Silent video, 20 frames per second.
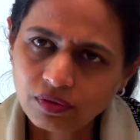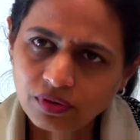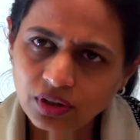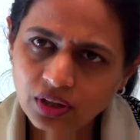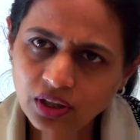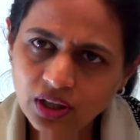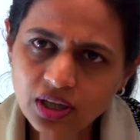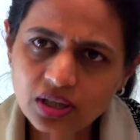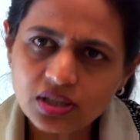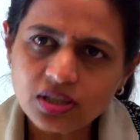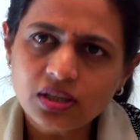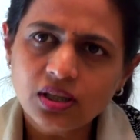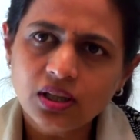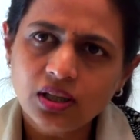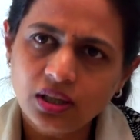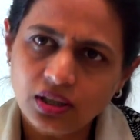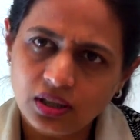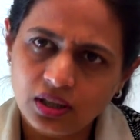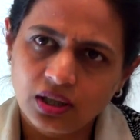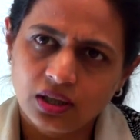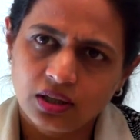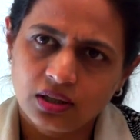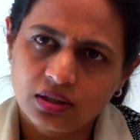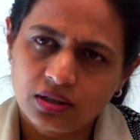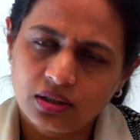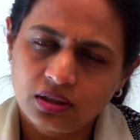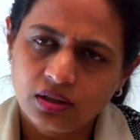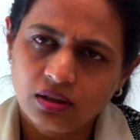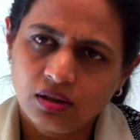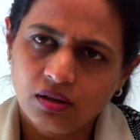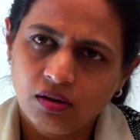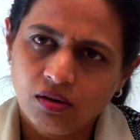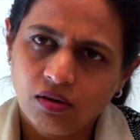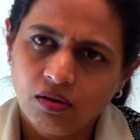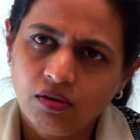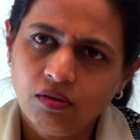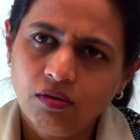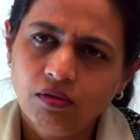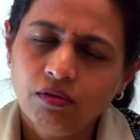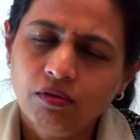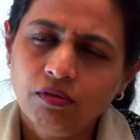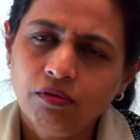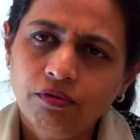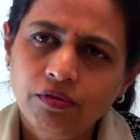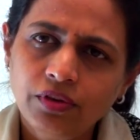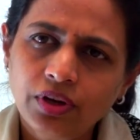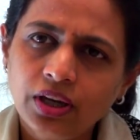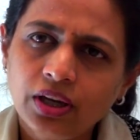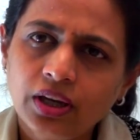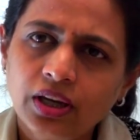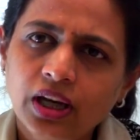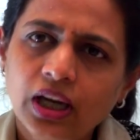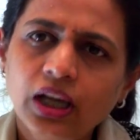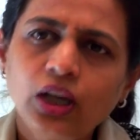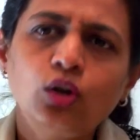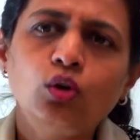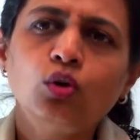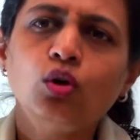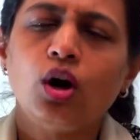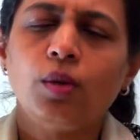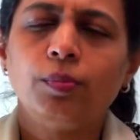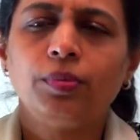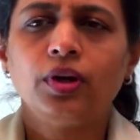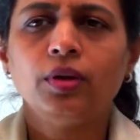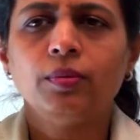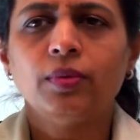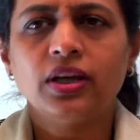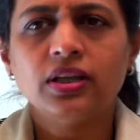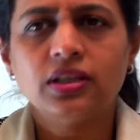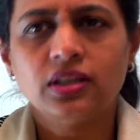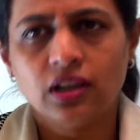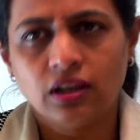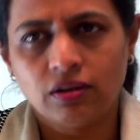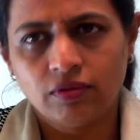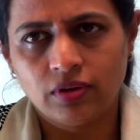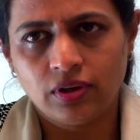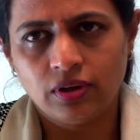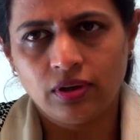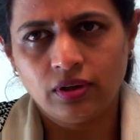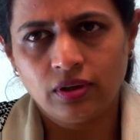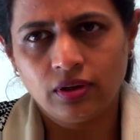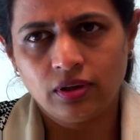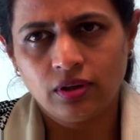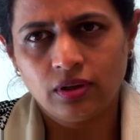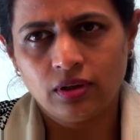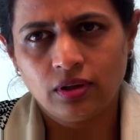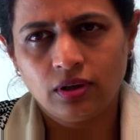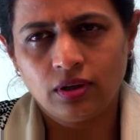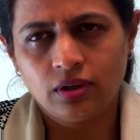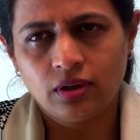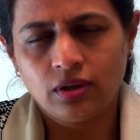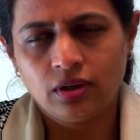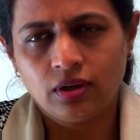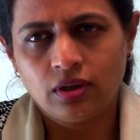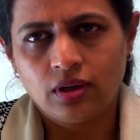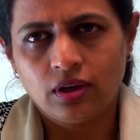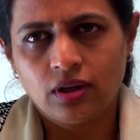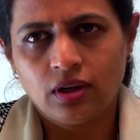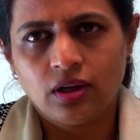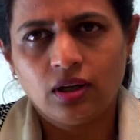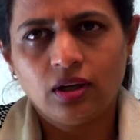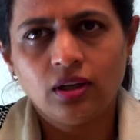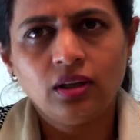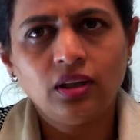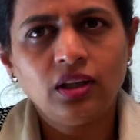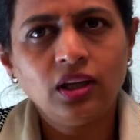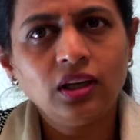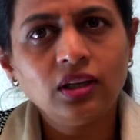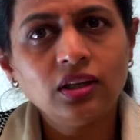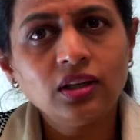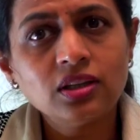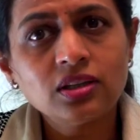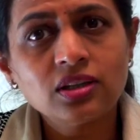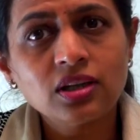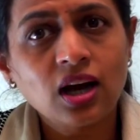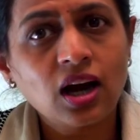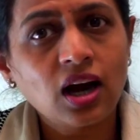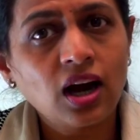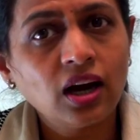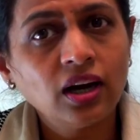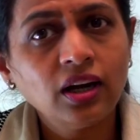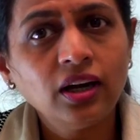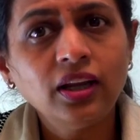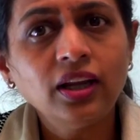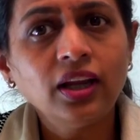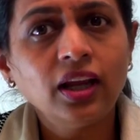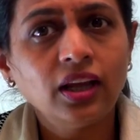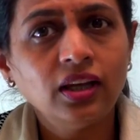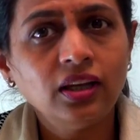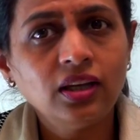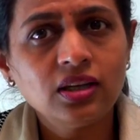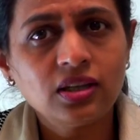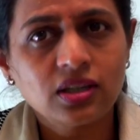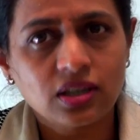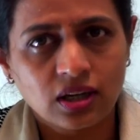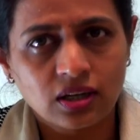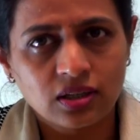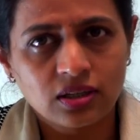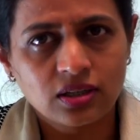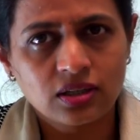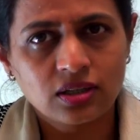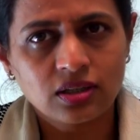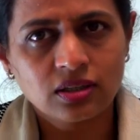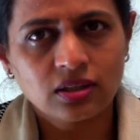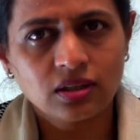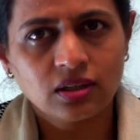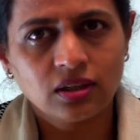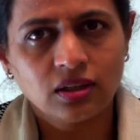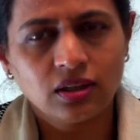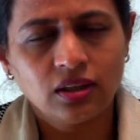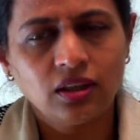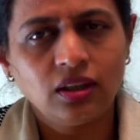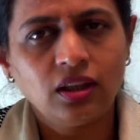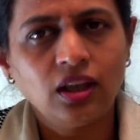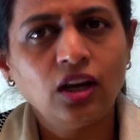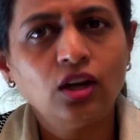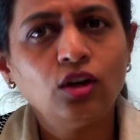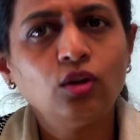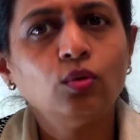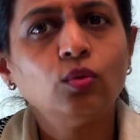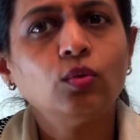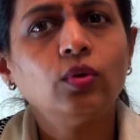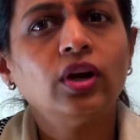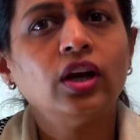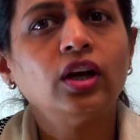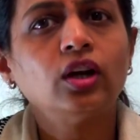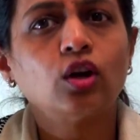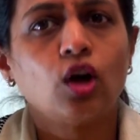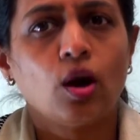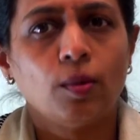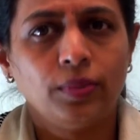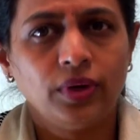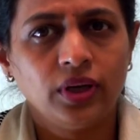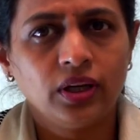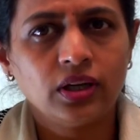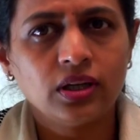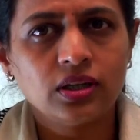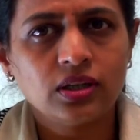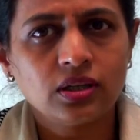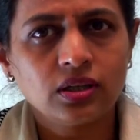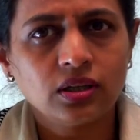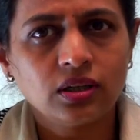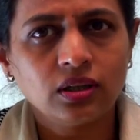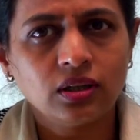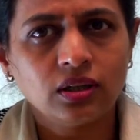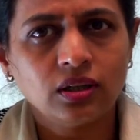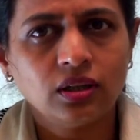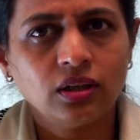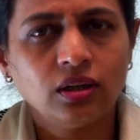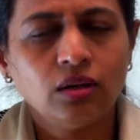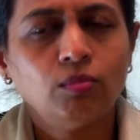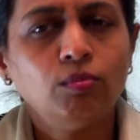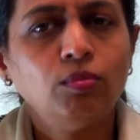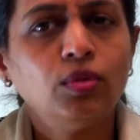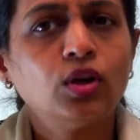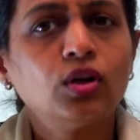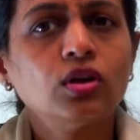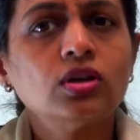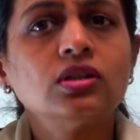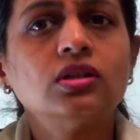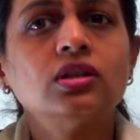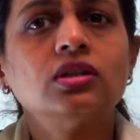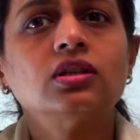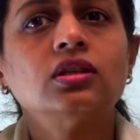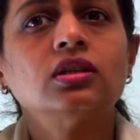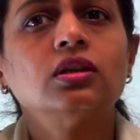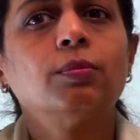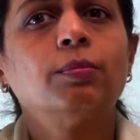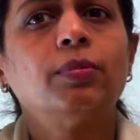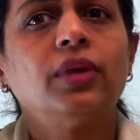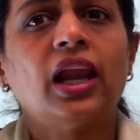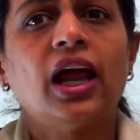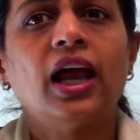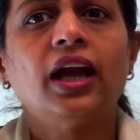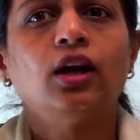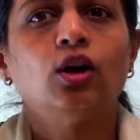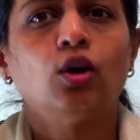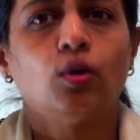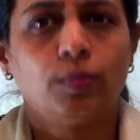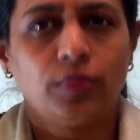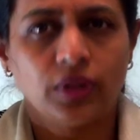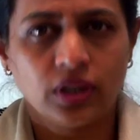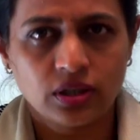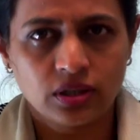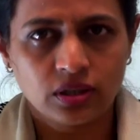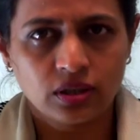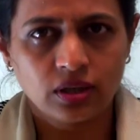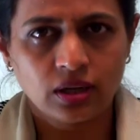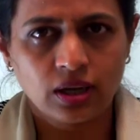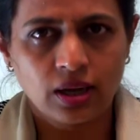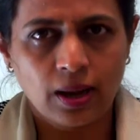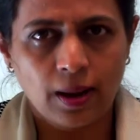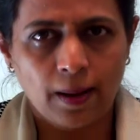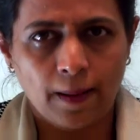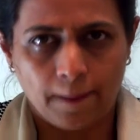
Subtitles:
if these three things we get to optimized level, there is hardly any chance that you get complication, because this is a planned operation.